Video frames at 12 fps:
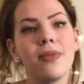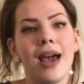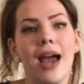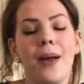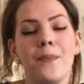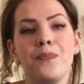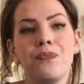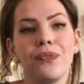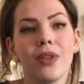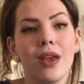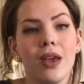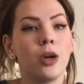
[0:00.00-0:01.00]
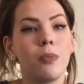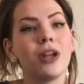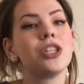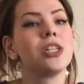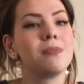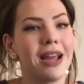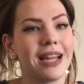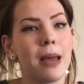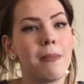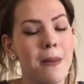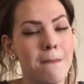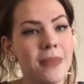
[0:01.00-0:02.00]
that your brushes might
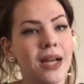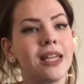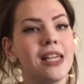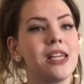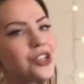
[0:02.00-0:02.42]
get a bit mucky.